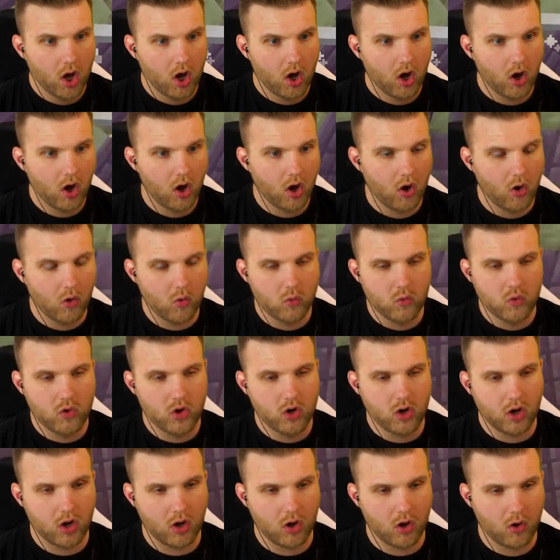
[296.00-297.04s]
Oh
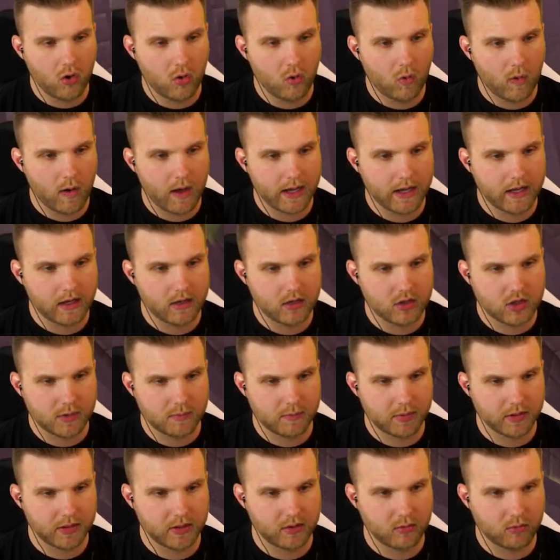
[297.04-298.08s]
no. I got to
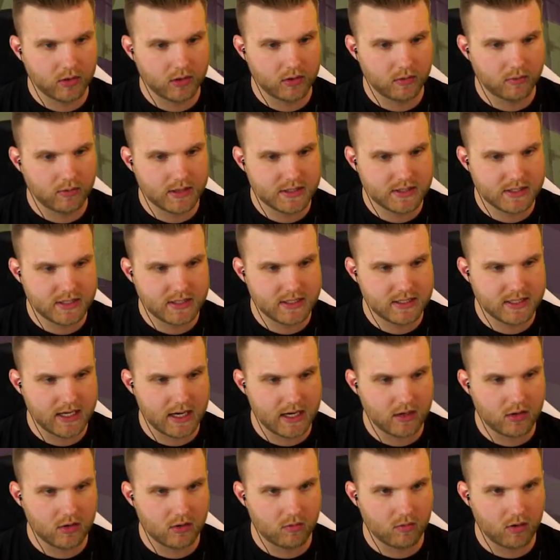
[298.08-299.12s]
jump on the rest of these
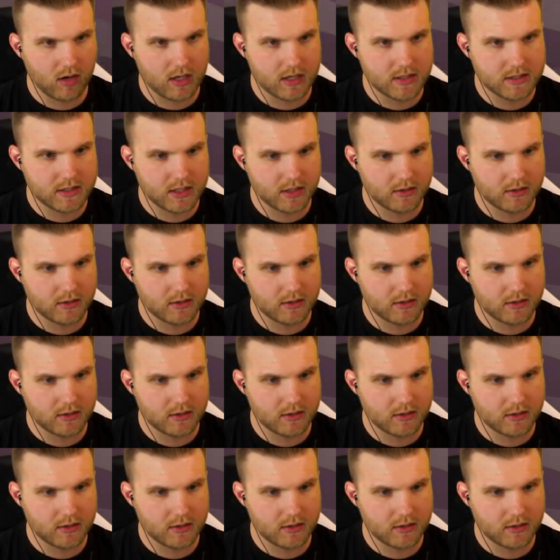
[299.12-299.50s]
ender rods.